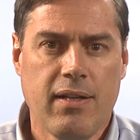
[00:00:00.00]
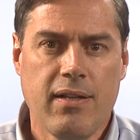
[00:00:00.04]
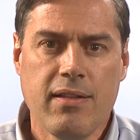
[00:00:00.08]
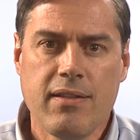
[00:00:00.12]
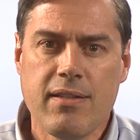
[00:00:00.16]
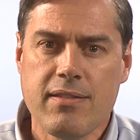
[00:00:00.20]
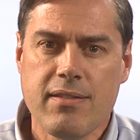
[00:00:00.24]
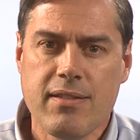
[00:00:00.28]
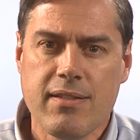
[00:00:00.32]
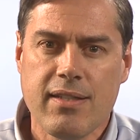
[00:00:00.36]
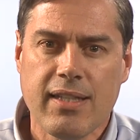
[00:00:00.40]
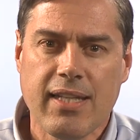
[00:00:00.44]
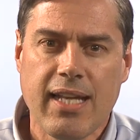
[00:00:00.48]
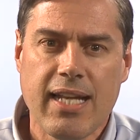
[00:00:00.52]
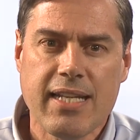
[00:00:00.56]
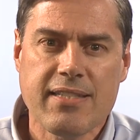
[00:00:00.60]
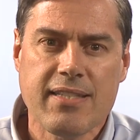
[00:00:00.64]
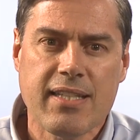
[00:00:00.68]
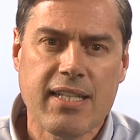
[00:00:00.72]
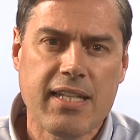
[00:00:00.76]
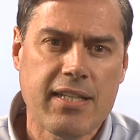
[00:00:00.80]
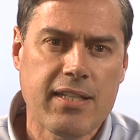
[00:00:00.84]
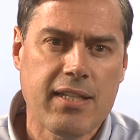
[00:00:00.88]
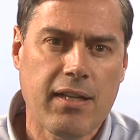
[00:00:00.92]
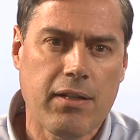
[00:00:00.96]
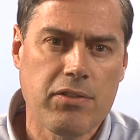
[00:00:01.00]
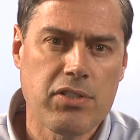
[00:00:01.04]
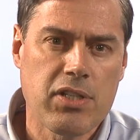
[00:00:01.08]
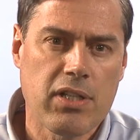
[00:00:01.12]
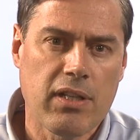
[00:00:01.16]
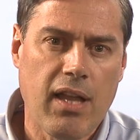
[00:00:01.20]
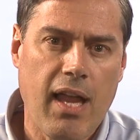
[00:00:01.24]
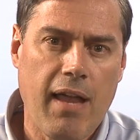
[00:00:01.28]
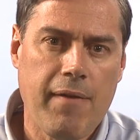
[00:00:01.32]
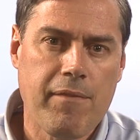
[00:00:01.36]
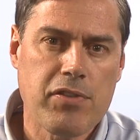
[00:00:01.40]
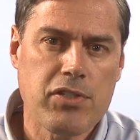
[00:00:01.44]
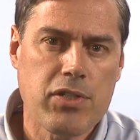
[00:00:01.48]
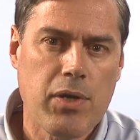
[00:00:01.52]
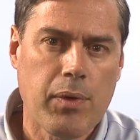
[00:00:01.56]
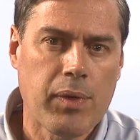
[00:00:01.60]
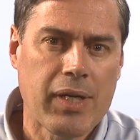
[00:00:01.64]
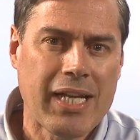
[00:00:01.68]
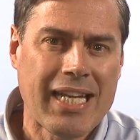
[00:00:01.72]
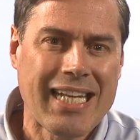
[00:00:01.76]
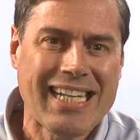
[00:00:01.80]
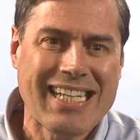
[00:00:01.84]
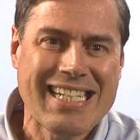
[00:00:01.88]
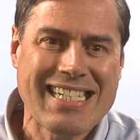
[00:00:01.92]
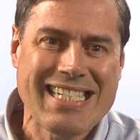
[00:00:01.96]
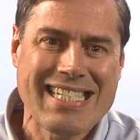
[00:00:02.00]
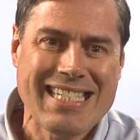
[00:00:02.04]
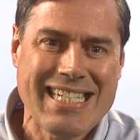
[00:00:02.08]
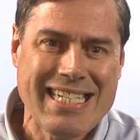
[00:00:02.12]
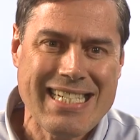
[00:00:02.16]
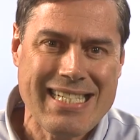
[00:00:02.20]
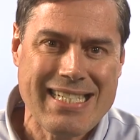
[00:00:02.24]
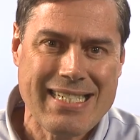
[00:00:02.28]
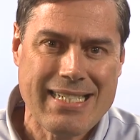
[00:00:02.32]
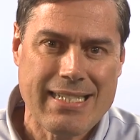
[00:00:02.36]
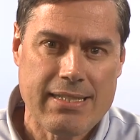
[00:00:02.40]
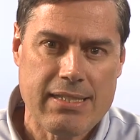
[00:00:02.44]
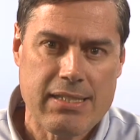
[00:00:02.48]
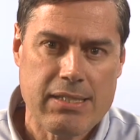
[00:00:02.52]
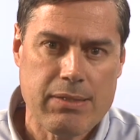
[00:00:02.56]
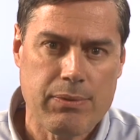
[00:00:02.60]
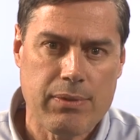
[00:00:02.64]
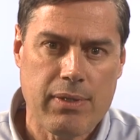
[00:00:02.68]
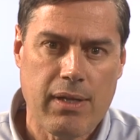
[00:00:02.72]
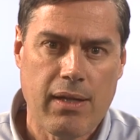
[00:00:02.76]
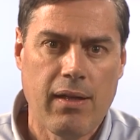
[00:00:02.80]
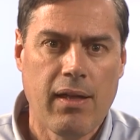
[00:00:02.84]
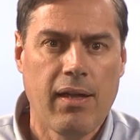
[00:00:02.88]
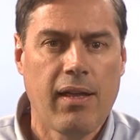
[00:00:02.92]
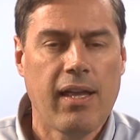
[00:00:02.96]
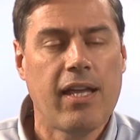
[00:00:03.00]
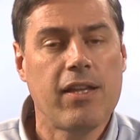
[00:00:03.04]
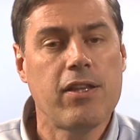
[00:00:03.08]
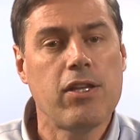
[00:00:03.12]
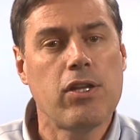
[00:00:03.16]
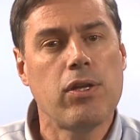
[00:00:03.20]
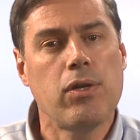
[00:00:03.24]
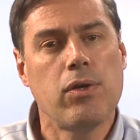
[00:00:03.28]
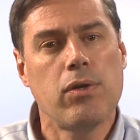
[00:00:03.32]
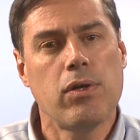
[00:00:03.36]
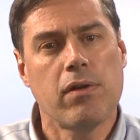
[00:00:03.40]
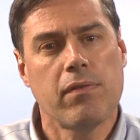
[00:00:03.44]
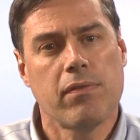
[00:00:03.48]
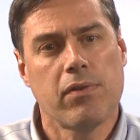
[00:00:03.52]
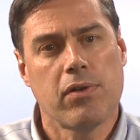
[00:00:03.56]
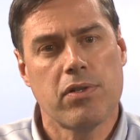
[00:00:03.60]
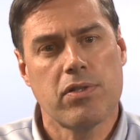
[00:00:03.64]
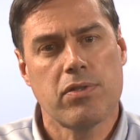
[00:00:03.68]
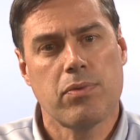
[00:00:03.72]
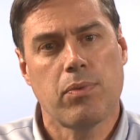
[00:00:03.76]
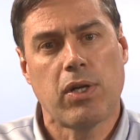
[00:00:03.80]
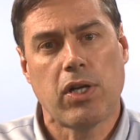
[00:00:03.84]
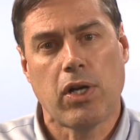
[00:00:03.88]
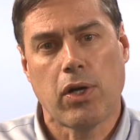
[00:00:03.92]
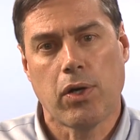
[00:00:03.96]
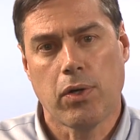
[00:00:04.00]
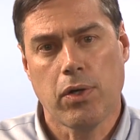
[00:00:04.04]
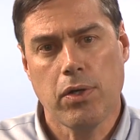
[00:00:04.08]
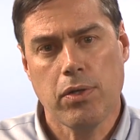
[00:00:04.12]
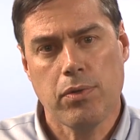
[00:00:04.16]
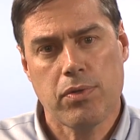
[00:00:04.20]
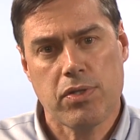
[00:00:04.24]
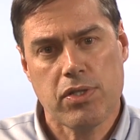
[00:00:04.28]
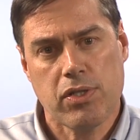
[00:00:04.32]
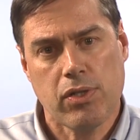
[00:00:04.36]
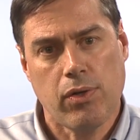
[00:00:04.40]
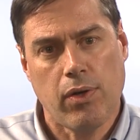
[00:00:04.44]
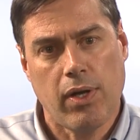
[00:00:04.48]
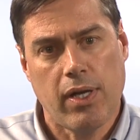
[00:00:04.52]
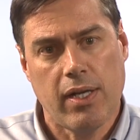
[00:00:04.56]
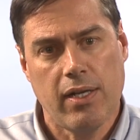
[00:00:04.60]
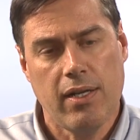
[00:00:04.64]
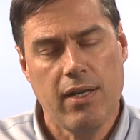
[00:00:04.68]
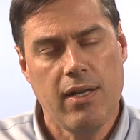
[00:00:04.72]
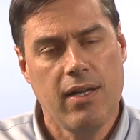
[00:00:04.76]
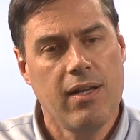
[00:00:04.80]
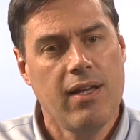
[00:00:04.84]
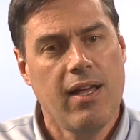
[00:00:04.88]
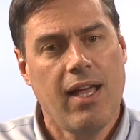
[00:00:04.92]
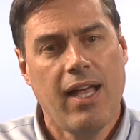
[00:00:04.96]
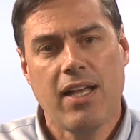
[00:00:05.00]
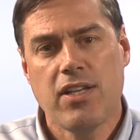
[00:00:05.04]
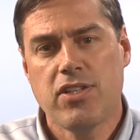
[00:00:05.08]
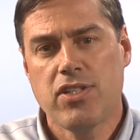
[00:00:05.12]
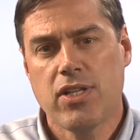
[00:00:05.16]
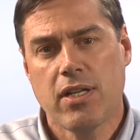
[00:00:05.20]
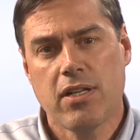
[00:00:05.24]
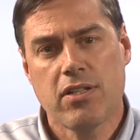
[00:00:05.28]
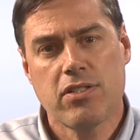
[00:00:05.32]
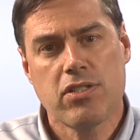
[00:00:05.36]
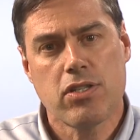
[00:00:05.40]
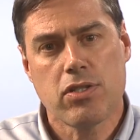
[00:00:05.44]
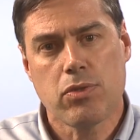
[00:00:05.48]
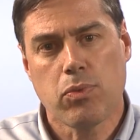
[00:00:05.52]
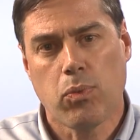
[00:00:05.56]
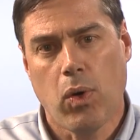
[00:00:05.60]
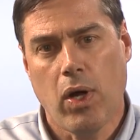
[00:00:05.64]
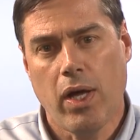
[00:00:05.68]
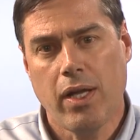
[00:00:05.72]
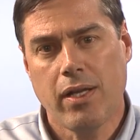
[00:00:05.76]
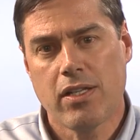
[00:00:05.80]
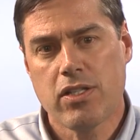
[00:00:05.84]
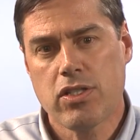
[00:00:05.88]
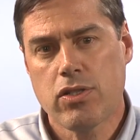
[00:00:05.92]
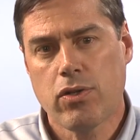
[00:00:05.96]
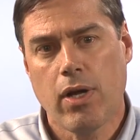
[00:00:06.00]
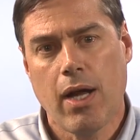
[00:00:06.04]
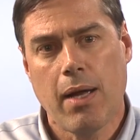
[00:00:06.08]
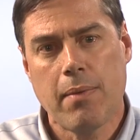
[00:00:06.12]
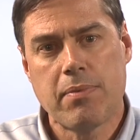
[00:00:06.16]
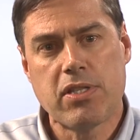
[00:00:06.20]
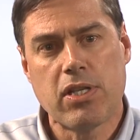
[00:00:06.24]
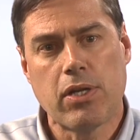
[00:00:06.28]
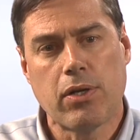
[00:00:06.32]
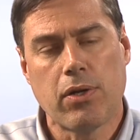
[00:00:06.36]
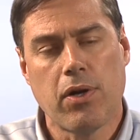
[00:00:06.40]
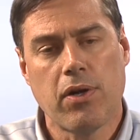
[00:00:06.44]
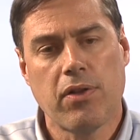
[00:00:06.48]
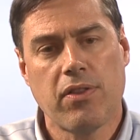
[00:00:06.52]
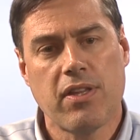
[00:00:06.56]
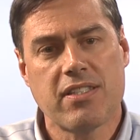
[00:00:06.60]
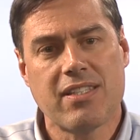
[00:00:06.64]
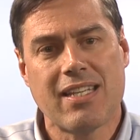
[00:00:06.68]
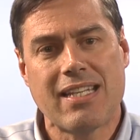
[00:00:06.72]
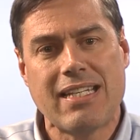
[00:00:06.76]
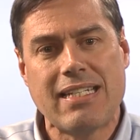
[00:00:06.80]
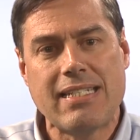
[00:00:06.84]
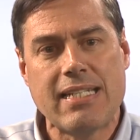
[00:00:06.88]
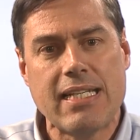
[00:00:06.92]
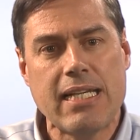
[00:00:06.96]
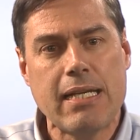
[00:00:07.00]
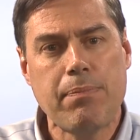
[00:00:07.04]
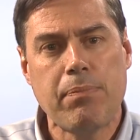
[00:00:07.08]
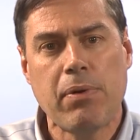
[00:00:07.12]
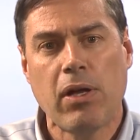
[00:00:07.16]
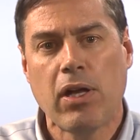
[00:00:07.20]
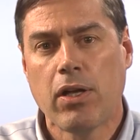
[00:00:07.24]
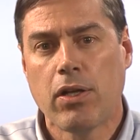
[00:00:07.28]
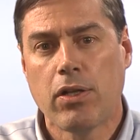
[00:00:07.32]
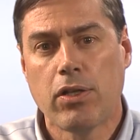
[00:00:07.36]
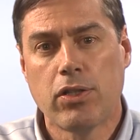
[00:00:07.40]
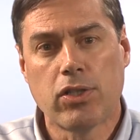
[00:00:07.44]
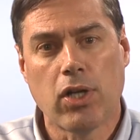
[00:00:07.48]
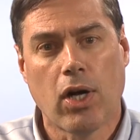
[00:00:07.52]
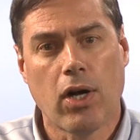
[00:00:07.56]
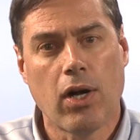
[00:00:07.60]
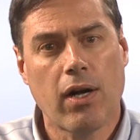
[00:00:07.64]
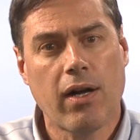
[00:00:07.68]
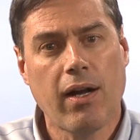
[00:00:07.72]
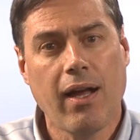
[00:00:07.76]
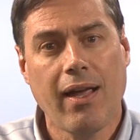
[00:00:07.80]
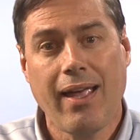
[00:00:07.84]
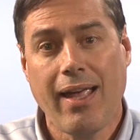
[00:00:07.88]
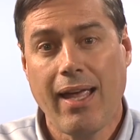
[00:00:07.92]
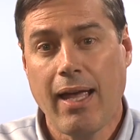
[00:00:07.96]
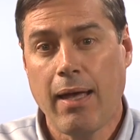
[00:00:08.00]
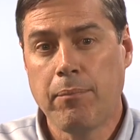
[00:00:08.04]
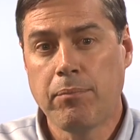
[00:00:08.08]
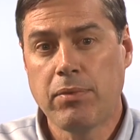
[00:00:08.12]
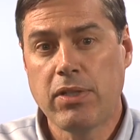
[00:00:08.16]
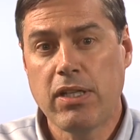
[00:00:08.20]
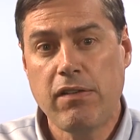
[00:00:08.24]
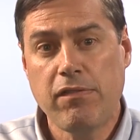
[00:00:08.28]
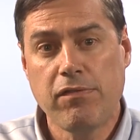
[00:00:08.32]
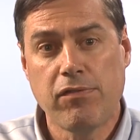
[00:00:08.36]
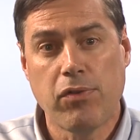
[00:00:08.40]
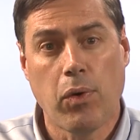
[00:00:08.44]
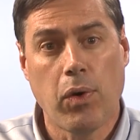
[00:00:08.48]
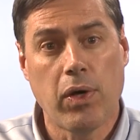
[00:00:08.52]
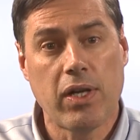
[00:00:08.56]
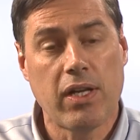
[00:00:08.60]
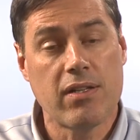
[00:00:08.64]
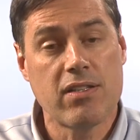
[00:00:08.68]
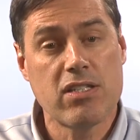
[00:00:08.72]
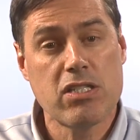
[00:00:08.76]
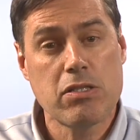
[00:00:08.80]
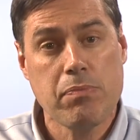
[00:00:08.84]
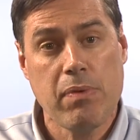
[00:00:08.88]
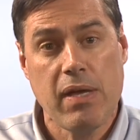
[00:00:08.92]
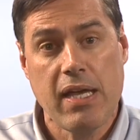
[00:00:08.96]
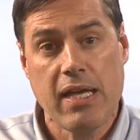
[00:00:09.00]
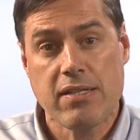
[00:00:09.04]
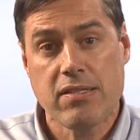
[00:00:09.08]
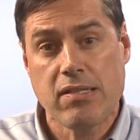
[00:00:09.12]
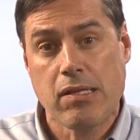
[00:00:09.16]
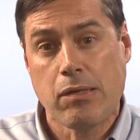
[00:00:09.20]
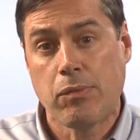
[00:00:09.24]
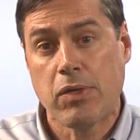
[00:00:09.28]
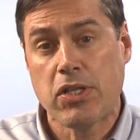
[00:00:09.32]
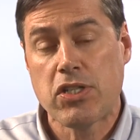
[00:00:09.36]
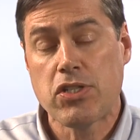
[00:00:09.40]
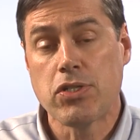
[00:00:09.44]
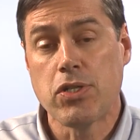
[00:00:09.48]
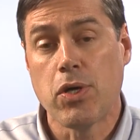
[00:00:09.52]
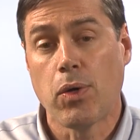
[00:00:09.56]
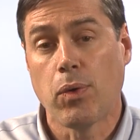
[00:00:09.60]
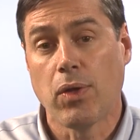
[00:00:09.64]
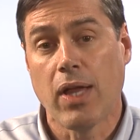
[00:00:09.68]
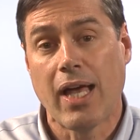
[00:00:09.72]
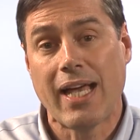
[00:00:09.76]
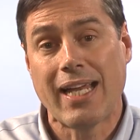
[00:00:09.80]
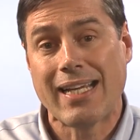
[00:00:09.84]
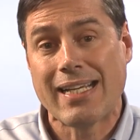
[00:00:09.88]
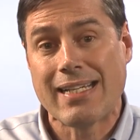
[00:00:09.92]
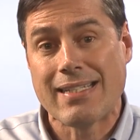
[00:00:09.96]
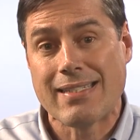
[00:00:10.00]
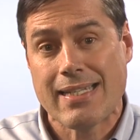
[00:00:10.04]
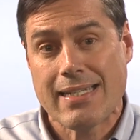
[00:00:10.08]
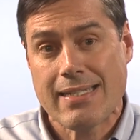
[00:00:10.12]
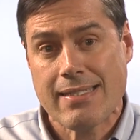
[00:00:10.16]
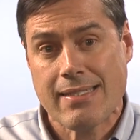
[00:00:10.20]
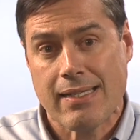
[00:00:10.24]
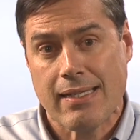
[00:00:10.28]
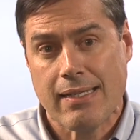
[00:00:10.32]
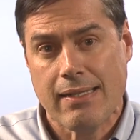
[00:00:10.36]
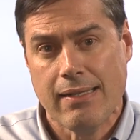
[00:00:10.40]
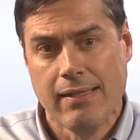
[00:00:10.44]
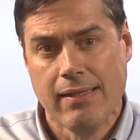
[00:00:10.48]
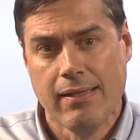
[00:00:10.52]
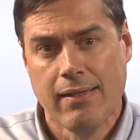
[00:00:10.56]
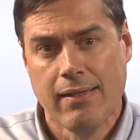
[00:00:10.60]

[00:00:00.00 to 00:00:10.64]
This indicates that intelligent life was already in existence in the universe when Earth was created, and Genesis one describes the Earth as a deep, dark, empty void in space in which no light existed.